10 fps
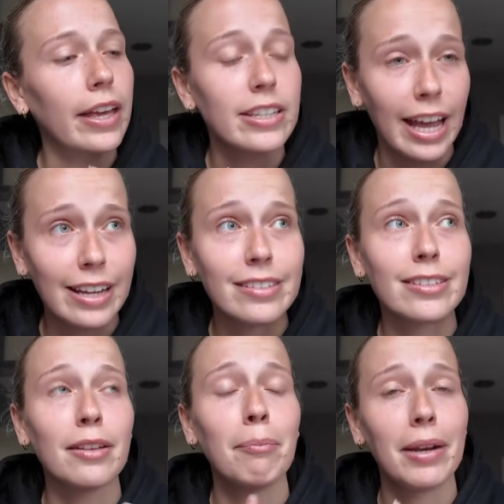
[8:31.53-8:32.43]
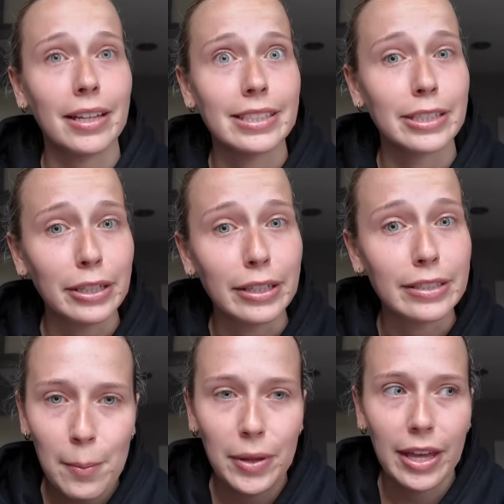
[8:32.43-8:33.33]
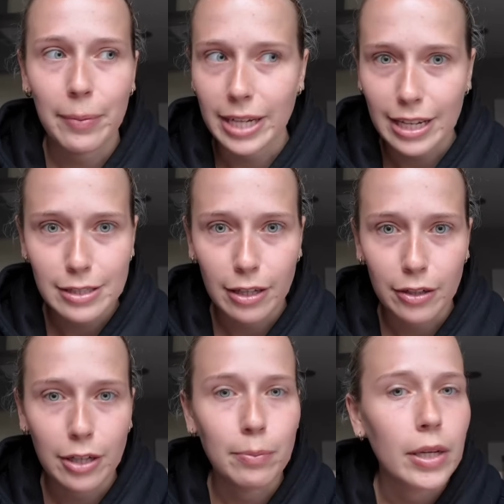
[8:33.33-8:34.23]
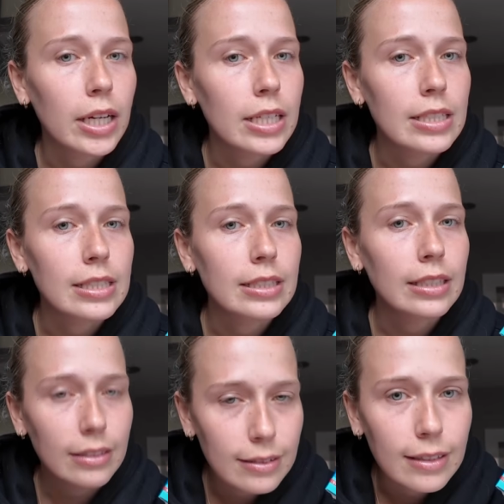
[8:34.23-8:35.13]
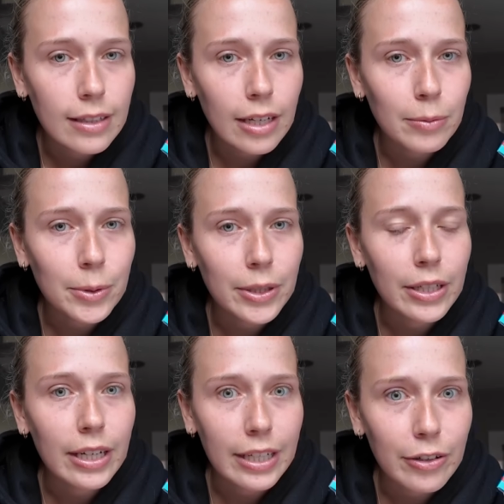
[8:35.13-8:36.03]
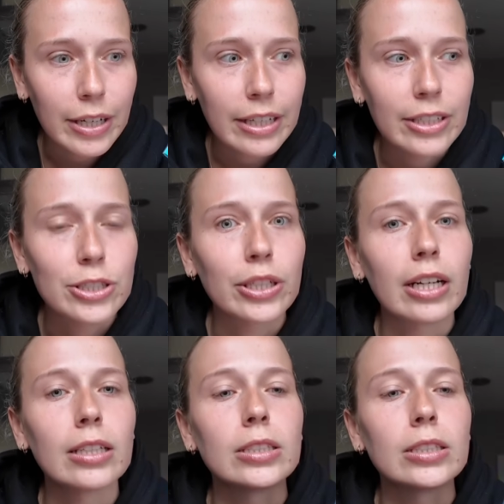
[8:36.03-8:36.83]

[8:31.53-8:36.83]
They taste bloody good, but they taste so good because the number one ingredient is sugar.